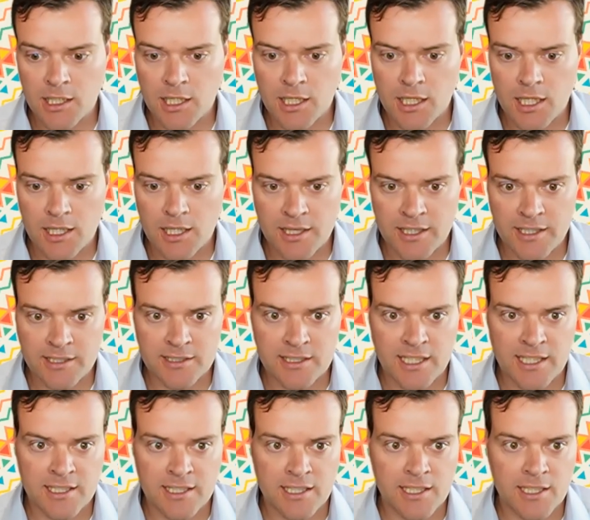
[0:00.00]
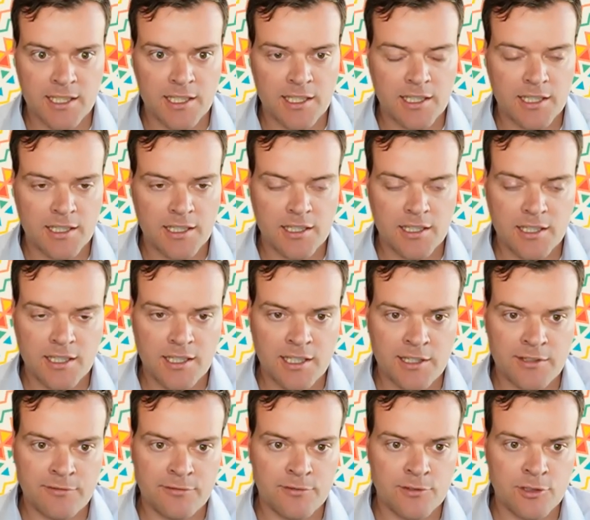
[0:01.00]
I think that
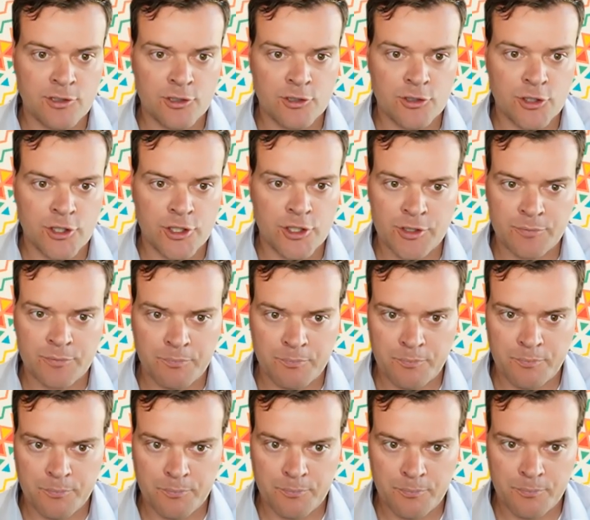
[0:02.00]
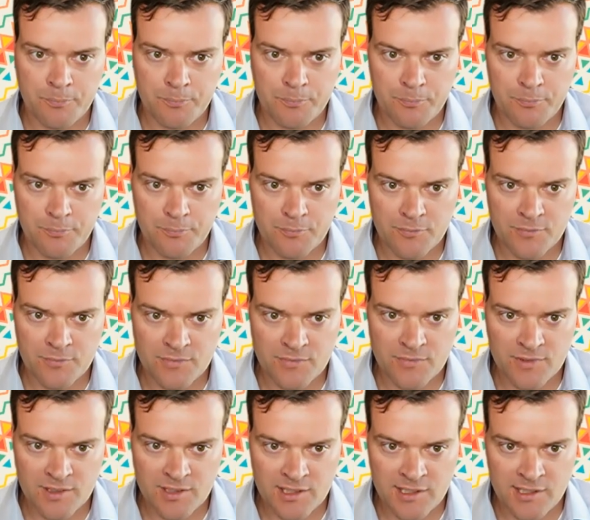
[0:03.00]
if you're gonna
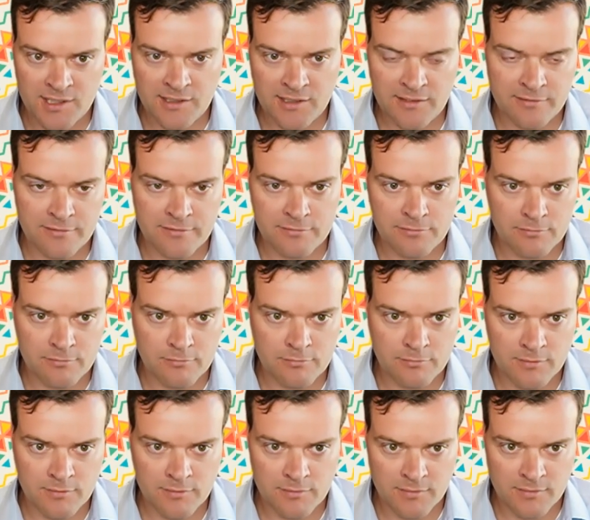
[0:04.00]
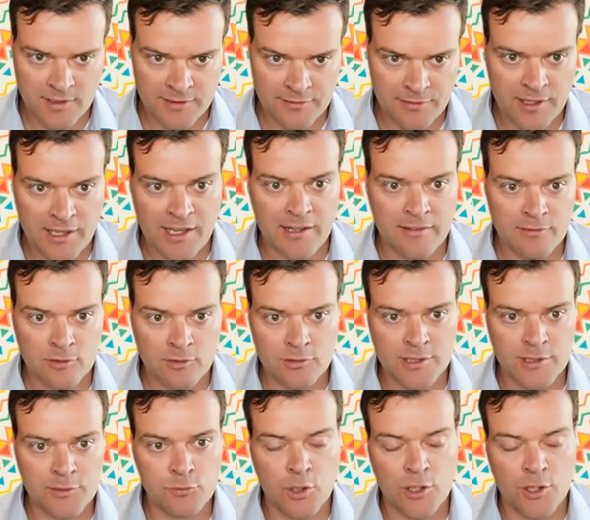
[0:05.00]
if you have
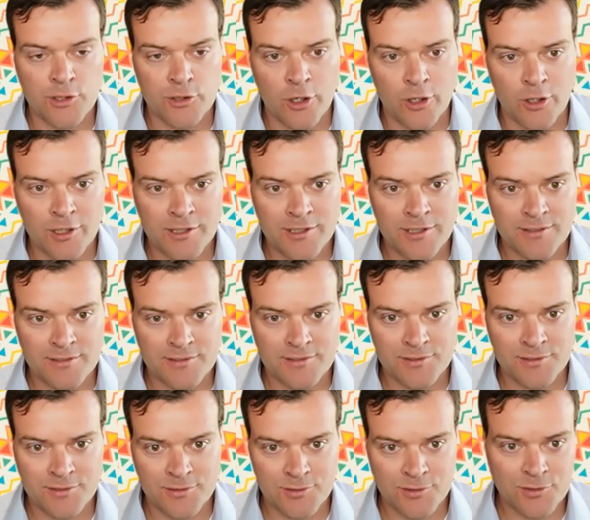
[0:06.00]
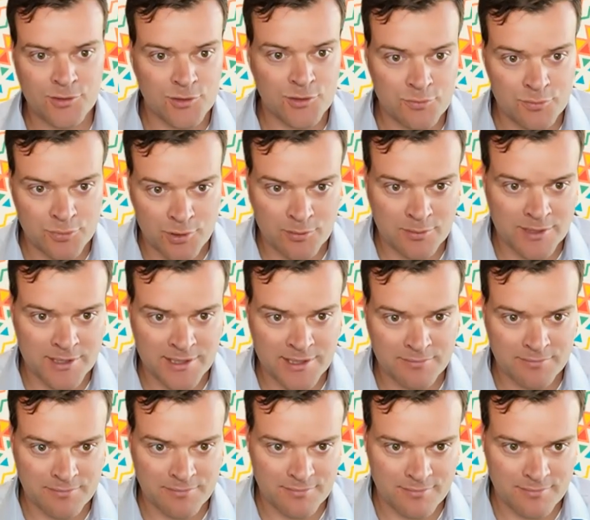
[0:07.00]
only $1, you should
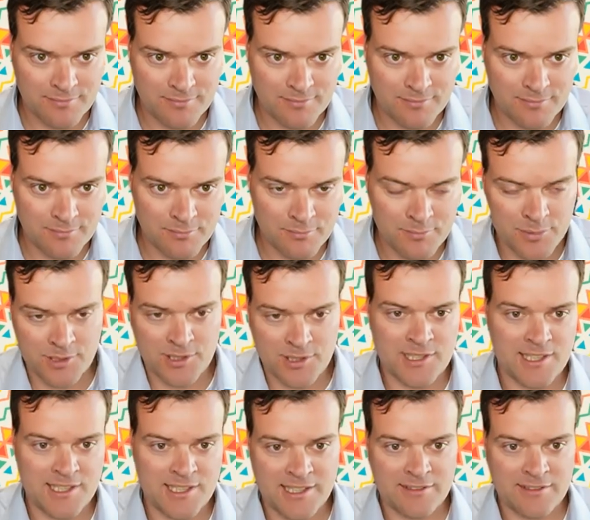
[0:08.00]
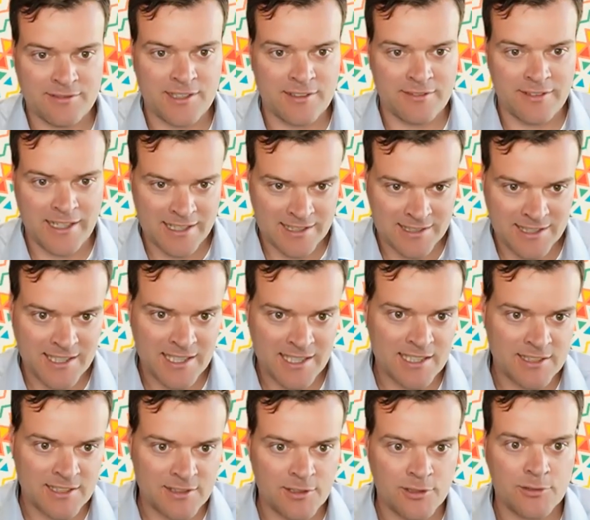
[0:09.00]
probably put it in gift directly, and
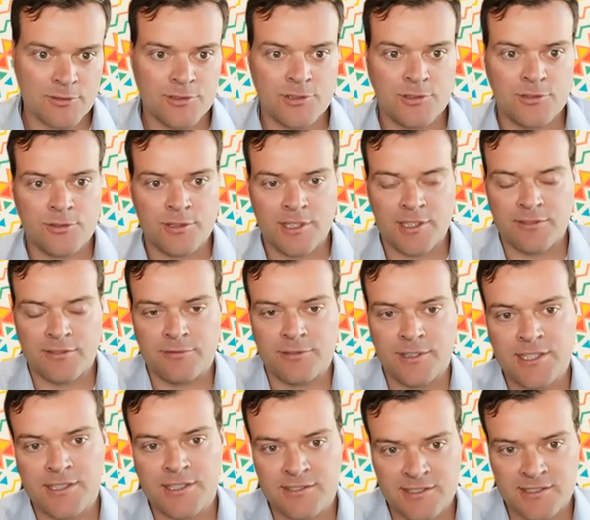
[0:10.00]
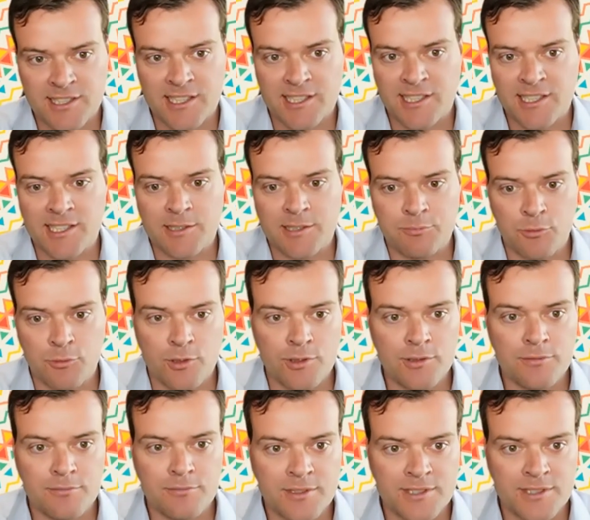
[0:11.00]
it goes to kind of regions that need it more, which